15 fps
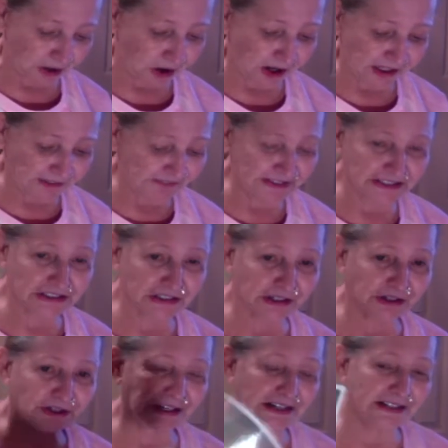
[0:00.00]
all of us are
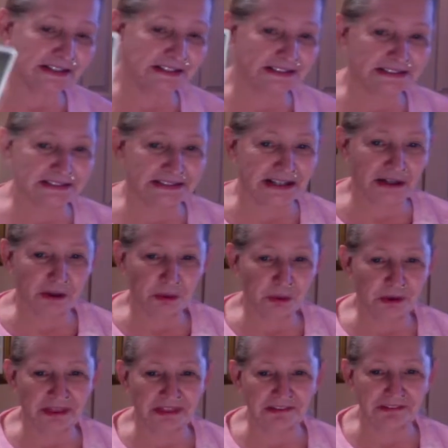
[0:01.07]
going to deal
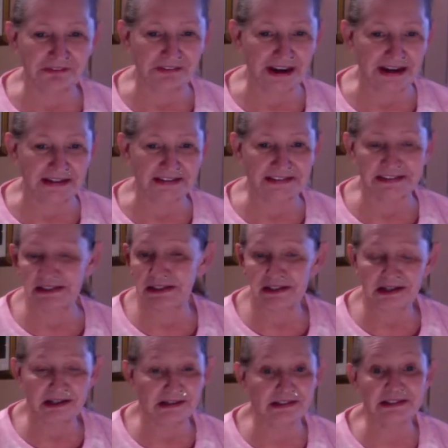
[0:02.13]
with the fates
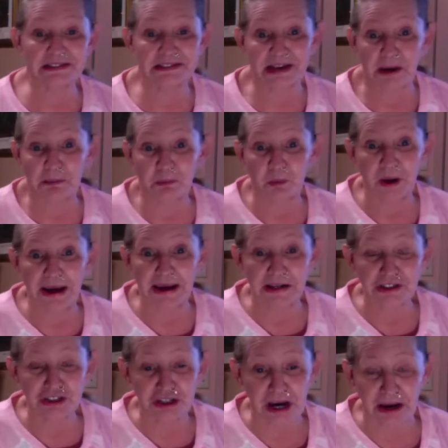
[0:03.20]
in some way,
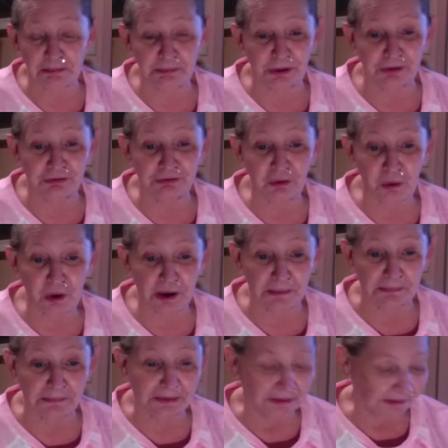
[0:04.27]
shape, or
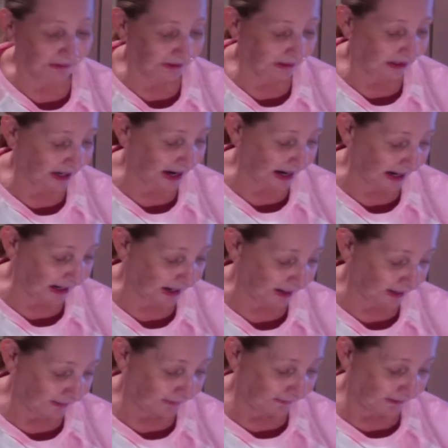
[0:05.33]
form, okay?
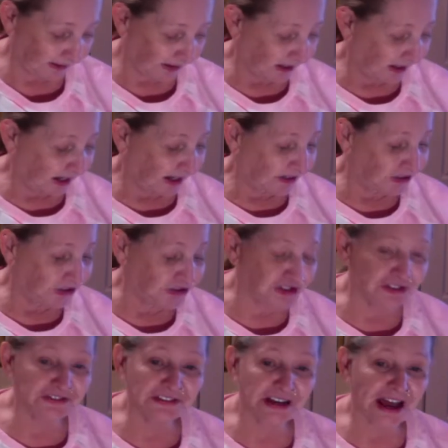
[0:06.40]
You
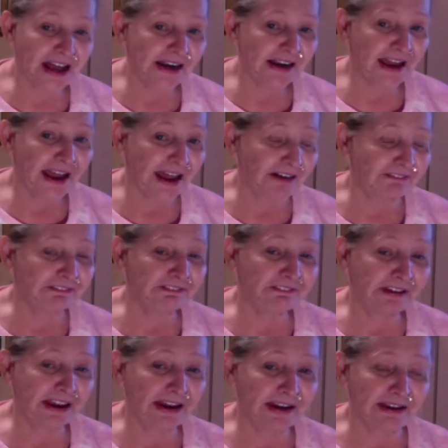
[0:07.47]
just got to have
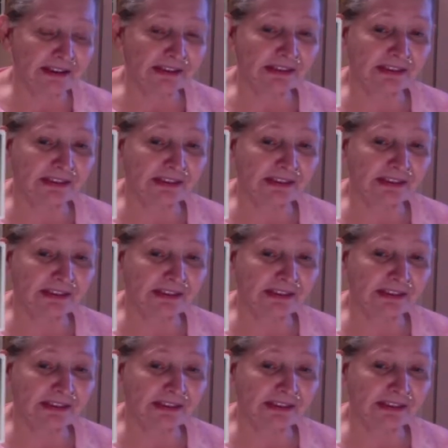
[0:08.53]
faith